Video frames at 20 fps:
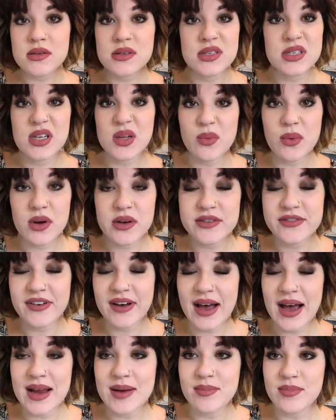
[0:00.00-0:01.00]
It still worked
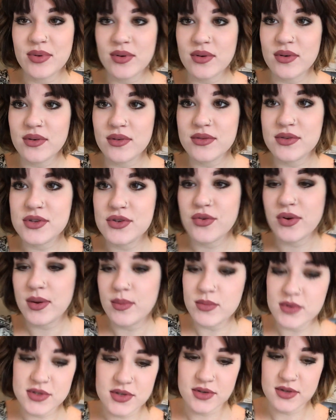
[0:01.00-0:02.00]
fine, but the
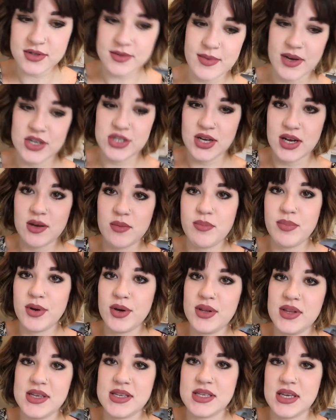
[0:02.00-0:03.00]
screen was so smashed I could
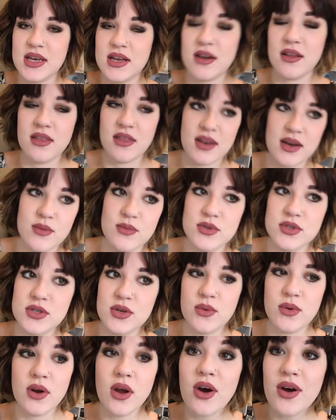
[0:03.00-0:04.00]
barely see anything. It was
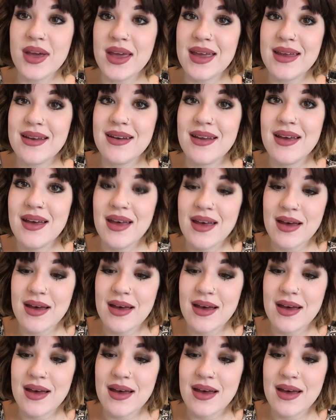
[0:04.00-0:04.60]
so annoying.